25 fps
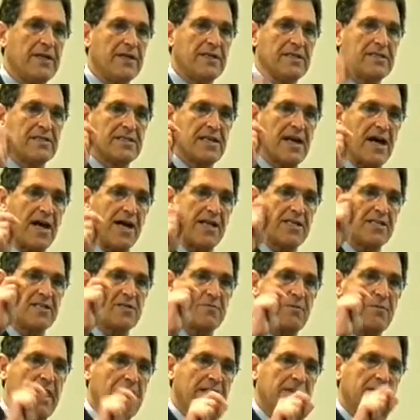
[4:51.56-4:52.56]
science,
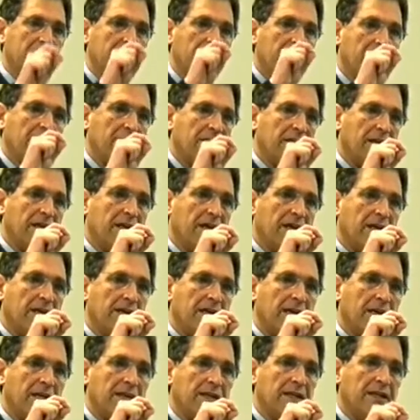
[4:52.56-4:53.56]
math,
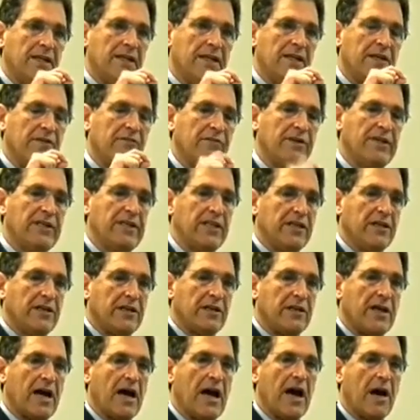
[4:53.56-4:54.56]
and reading
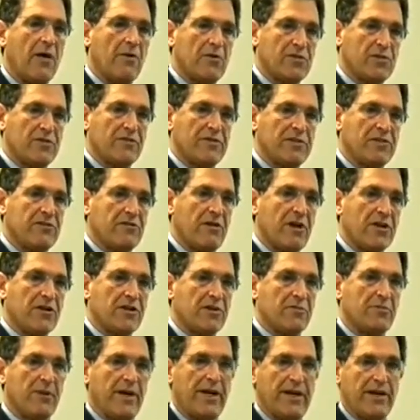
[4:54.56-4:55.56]
hours of
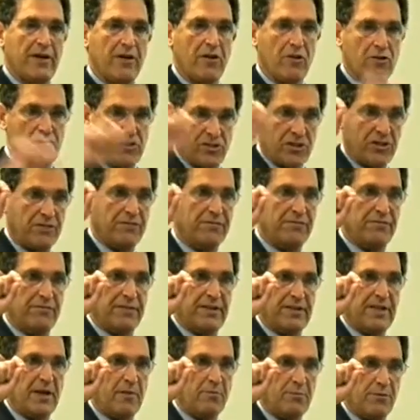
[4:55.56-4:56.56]
instruction by a constant
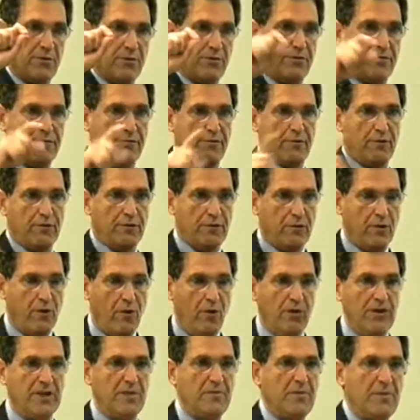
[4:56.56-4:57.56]
number for
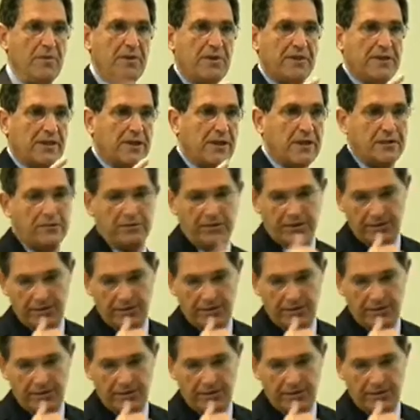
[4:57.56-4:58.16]
all the people in the country.